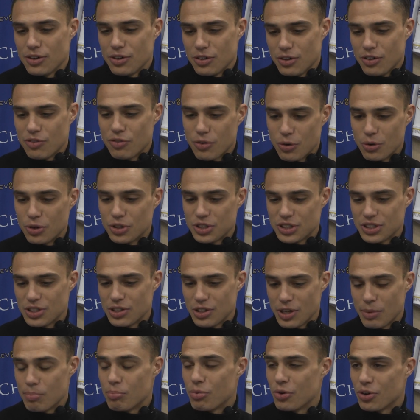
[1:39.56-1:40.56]
of course
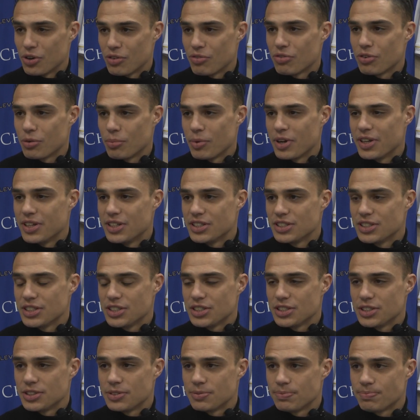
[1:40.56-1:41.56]
important for my
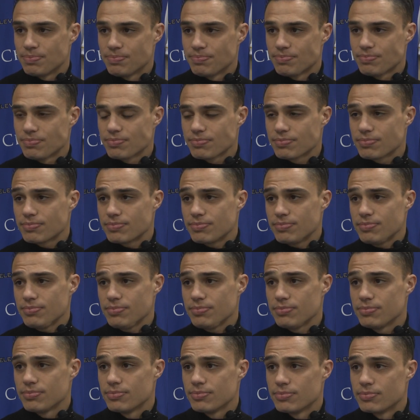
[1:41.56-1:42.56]
decision. And so, what
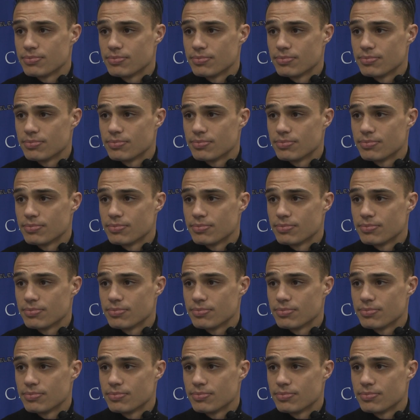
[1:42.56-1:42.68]
kind of a